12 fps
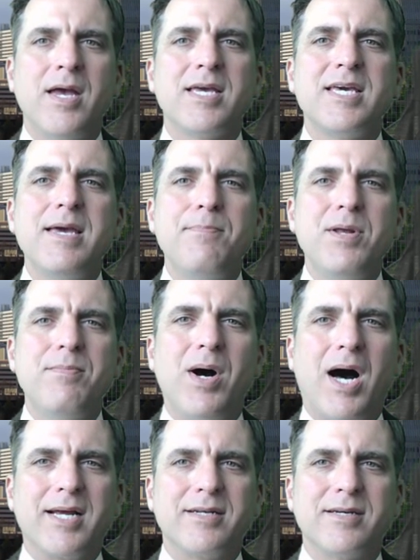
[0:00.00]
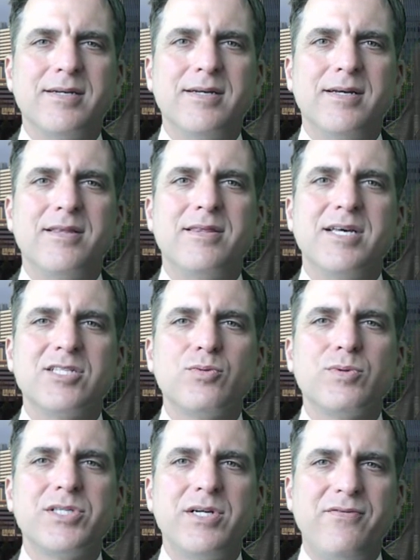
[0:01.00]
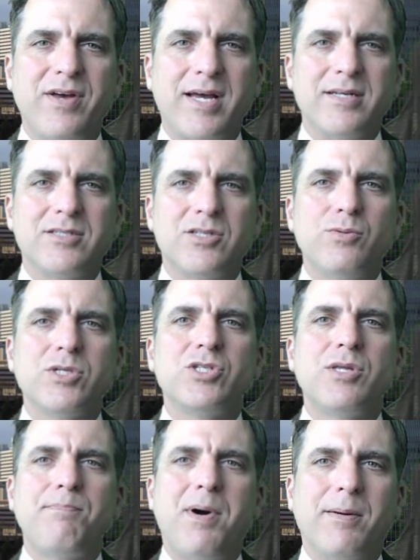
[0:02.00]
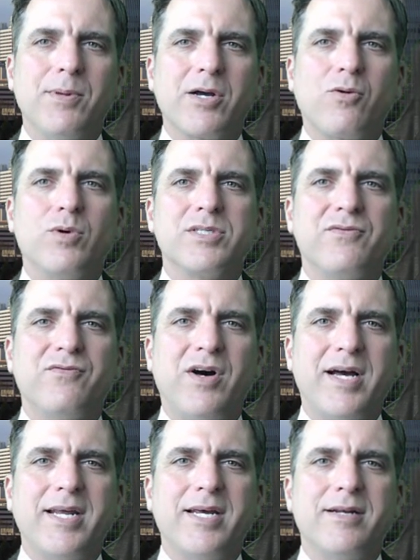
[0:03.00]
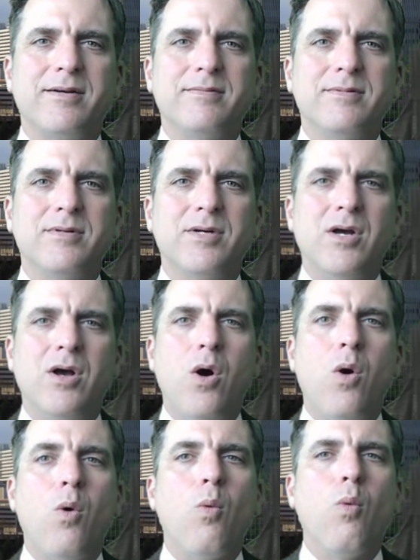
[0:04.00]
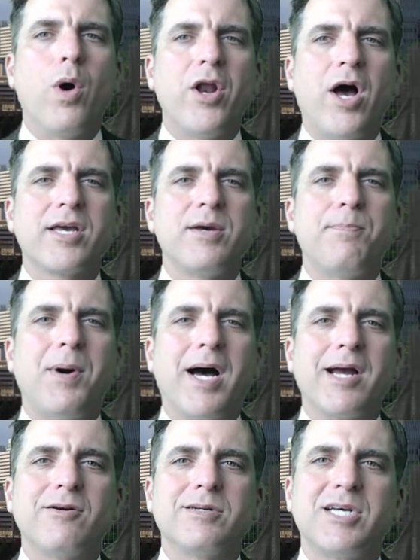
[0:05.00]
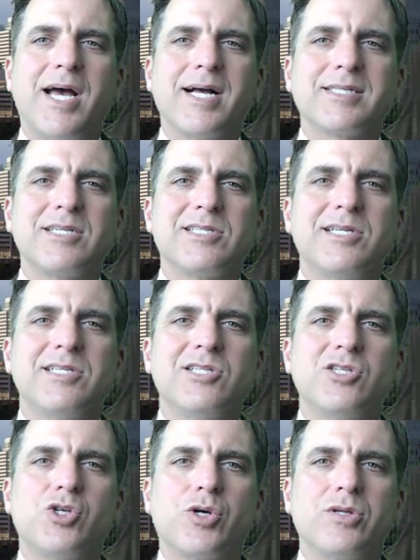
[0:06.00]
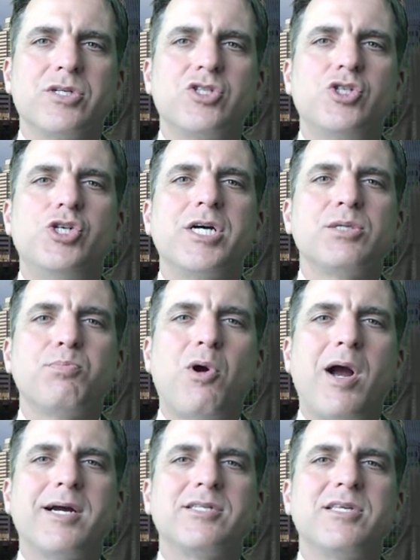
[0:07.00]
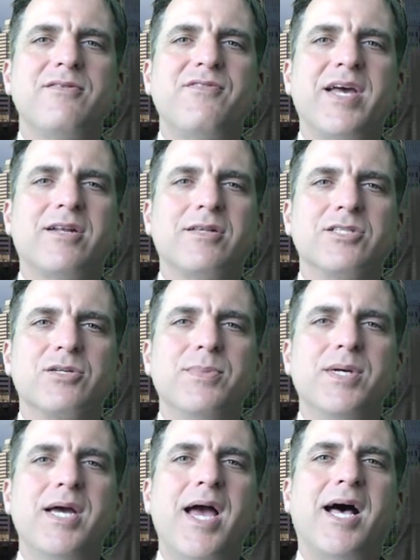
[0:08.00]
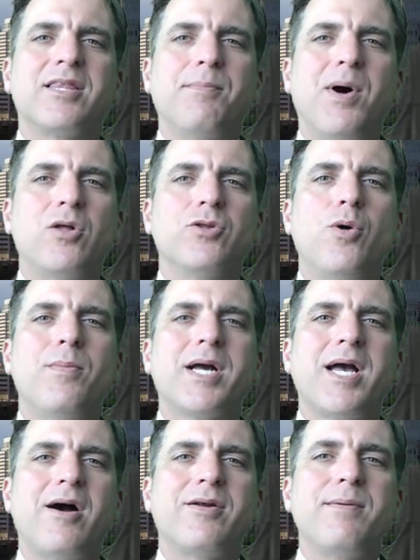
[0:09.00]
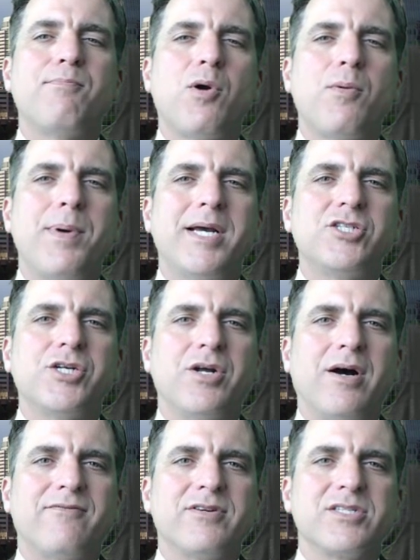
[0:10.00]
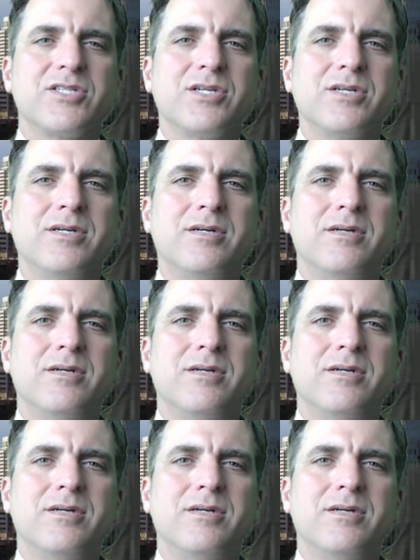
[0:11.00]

Keep in mind, this was an event to which the public was invited. One occupier attacked a citizen journalist just prior to the vandalism at the Multnomah County Probation Office.